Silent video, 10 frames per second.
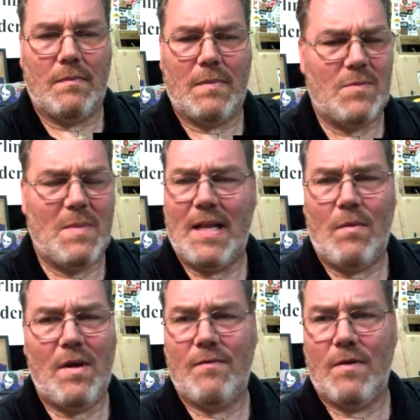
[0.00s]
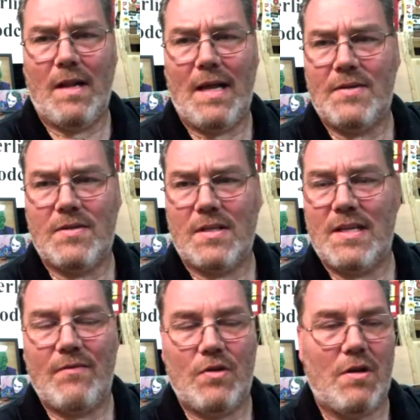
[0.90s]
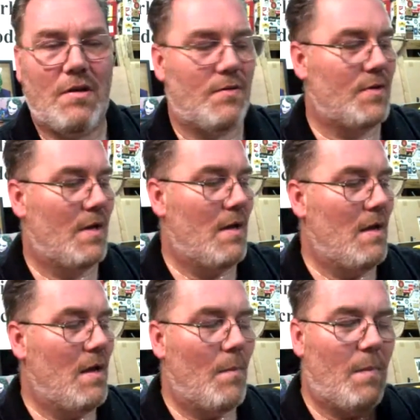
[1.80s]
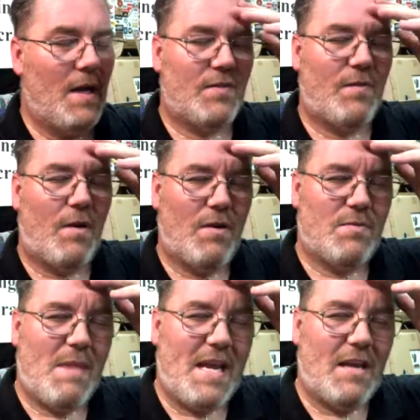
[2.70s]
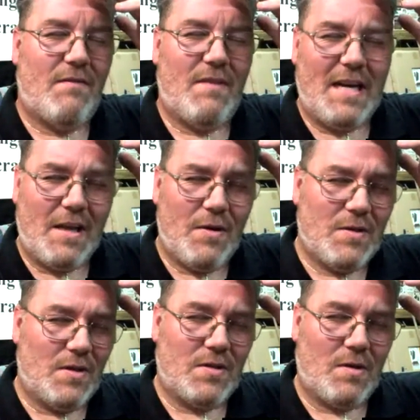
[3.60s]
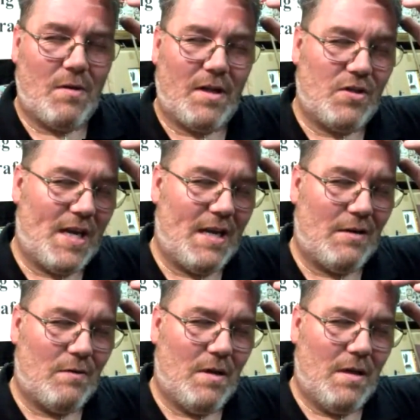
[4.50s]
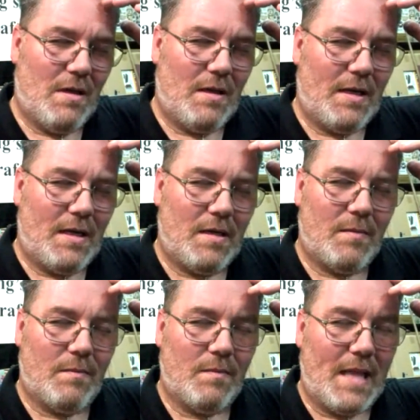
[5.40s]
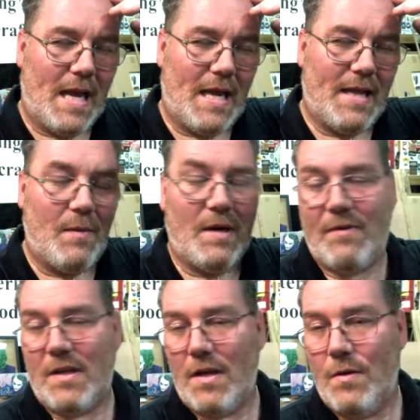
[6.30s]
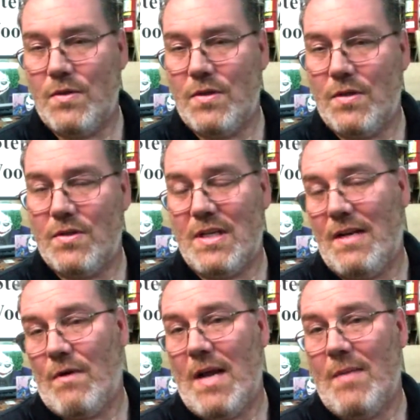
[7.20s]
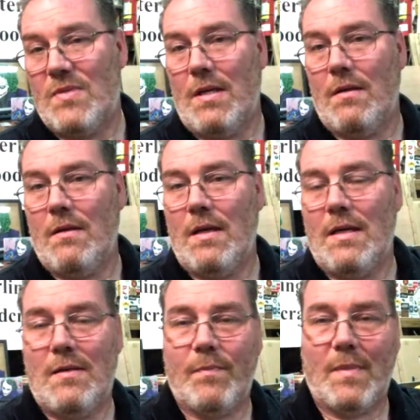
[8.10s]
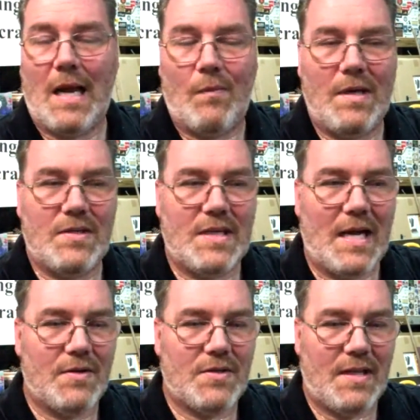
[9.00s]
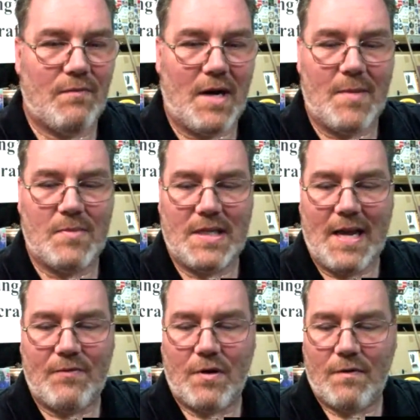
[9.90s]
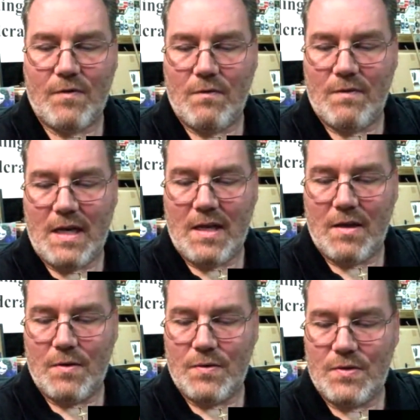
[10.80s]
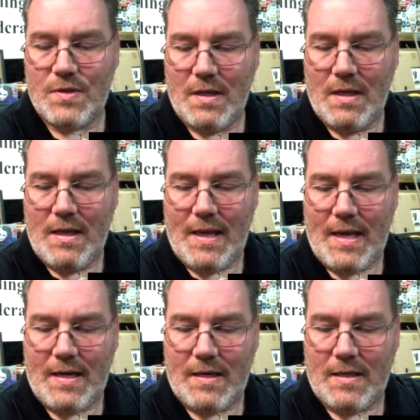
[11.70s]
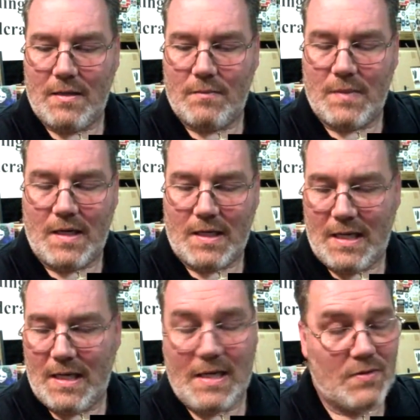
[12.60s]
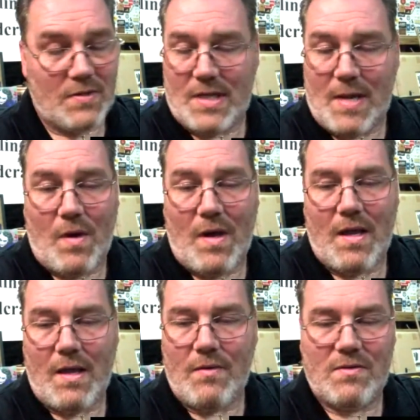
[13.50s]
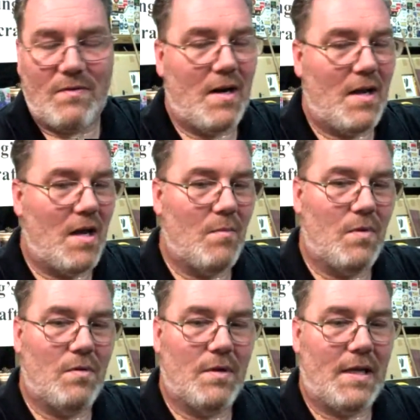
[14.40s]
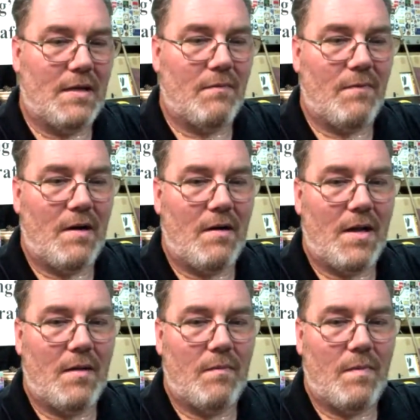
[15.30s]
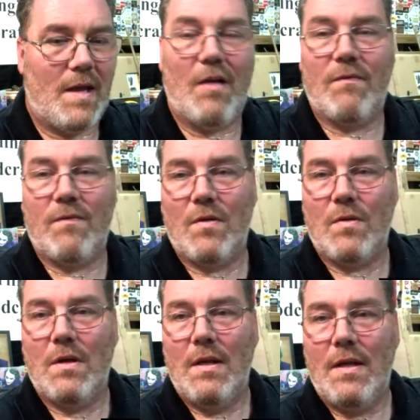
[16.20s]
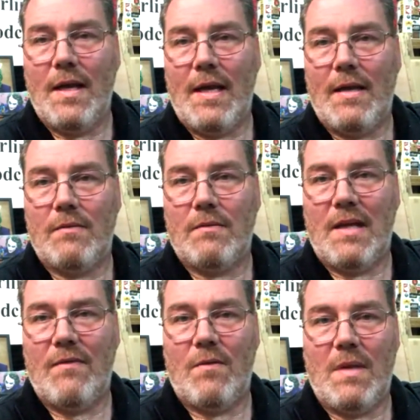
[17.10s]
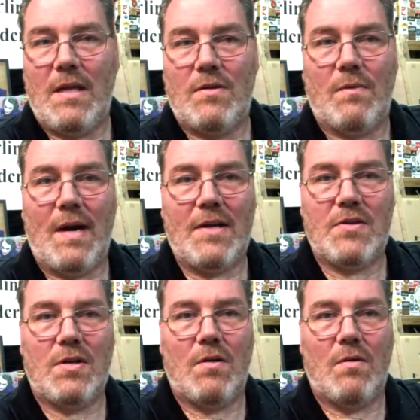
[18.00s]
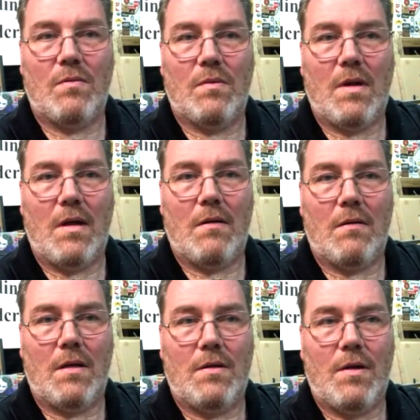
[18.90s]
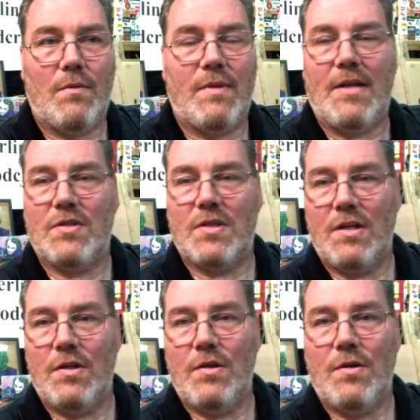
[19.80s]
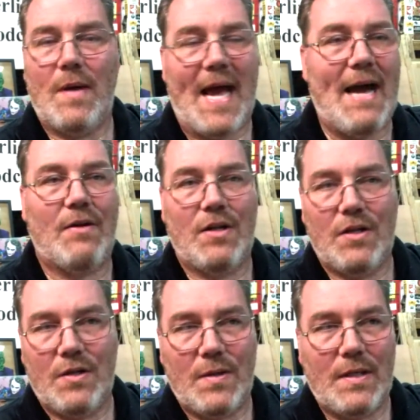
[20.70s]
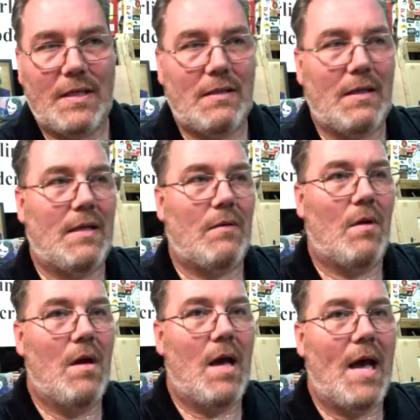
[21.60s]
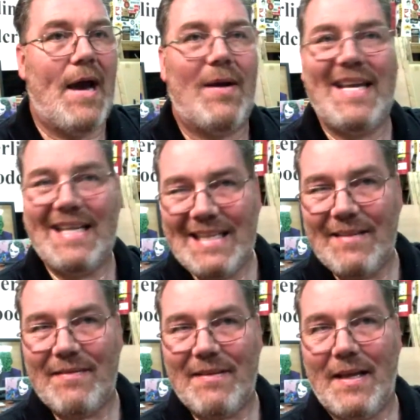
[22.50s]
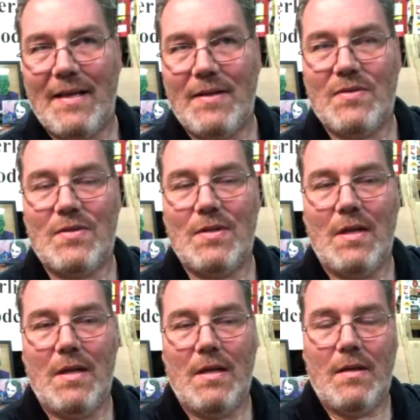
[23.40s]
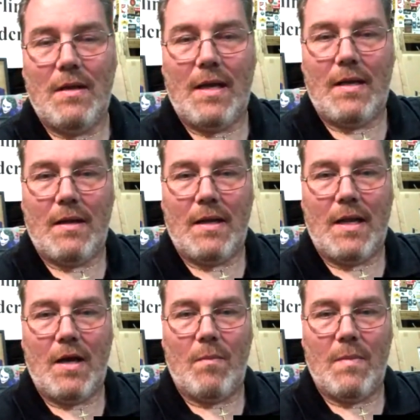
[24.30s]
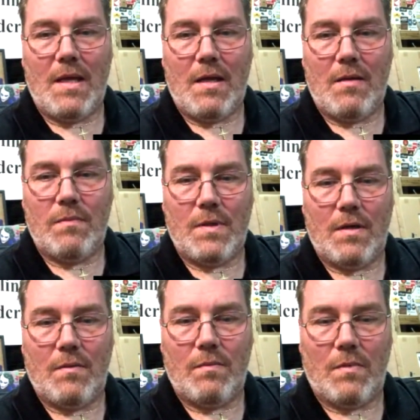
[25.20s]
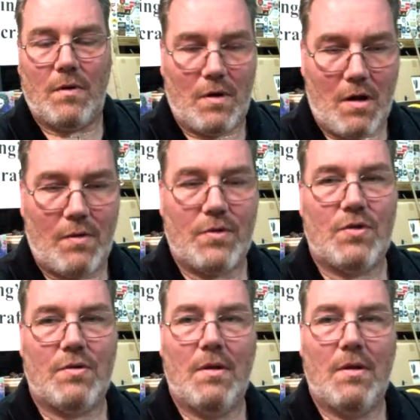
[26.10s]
he's been that way for the last 6-7 years. But as far as making videos and starting a channel, that would have to go to Steve Ramsey. I reached out to Steve Ramsey after a few videos, and again, he was the same way. He was very humble and very helpful in giving me direction on things to do, how to do it, and how he did things, and helped me, you know, launch